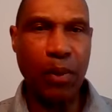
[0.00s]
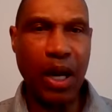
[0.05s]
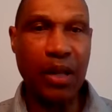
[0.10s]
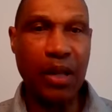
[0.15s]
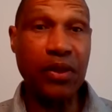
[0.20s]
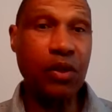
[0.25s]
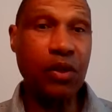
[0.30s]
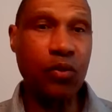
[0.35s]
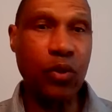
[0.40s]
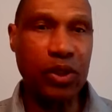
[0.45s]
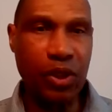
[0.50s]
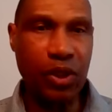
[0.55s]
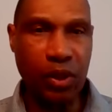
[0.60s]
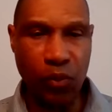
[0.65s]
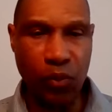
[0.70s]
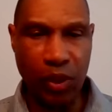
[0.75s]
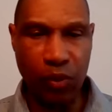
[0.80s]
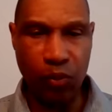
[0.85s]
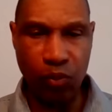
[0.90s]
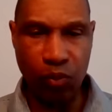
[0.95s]
But I think with
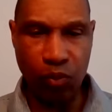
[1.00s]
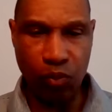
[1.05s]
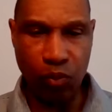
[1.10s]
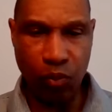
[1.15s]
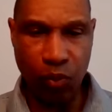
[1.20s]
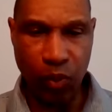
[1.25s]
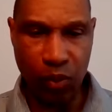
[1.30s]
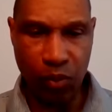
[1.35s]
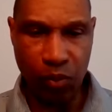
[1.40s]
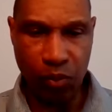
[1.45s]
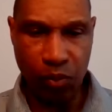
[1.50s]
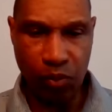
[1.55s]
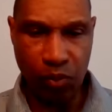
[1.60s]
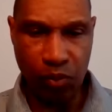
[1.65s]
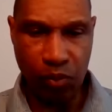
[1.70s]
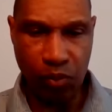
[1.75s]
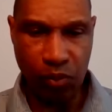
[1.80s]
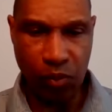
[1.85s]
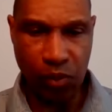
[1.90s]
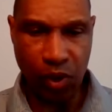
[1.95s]
the
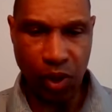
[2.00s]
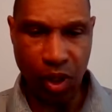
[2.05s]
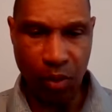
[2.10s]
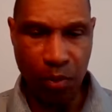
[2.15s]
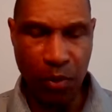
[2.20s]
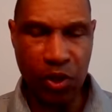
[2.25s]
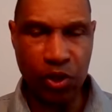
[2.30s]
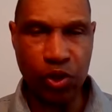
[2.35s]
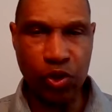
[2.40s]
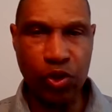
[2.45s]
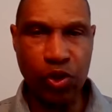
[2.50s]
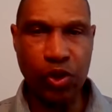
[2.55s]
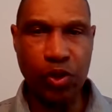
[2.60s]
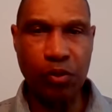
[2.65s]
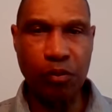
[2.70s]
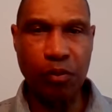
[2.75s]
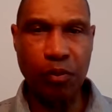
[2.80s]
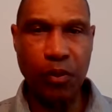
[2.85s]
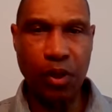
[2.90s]
commissioner,